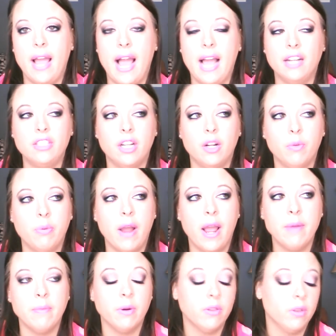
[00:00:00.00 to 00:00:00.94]
eyeshadow
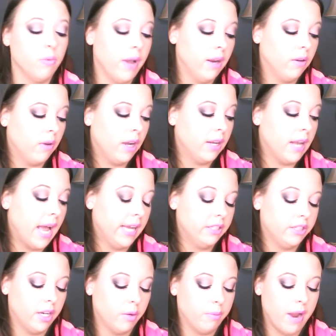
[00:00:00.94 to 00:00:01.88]
primer, the Wet n Wild
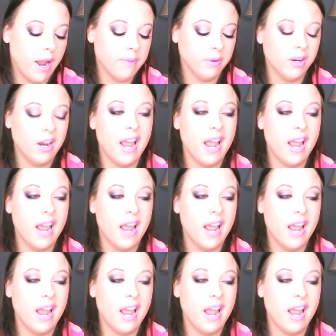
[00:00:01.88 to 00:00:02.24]
eyeshadow primer,